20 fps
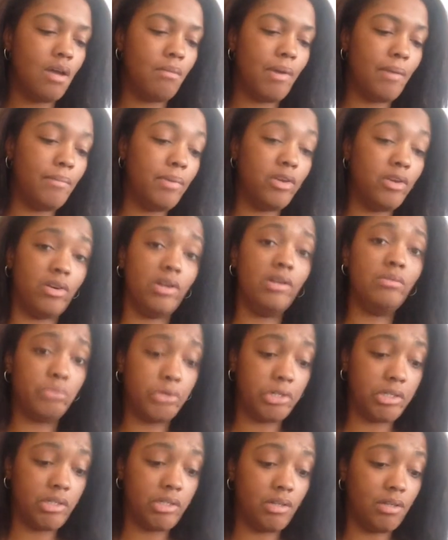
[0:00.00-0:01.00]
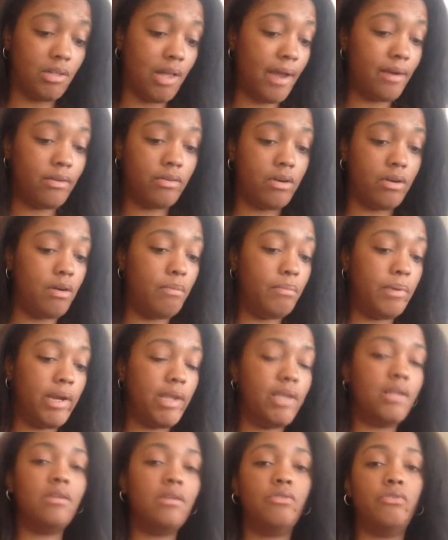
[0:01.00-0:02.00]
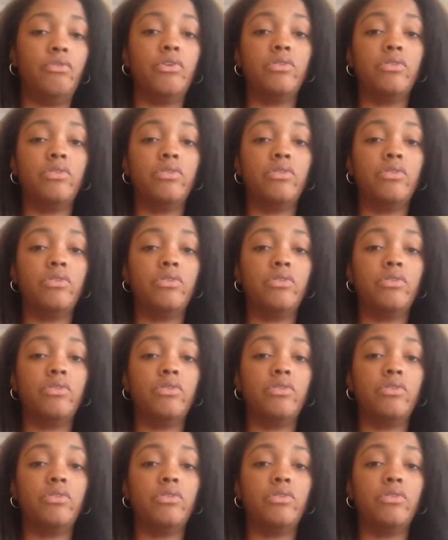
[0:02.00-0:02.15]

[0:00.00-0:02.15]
maybe you're in Brazil, I don't know, but it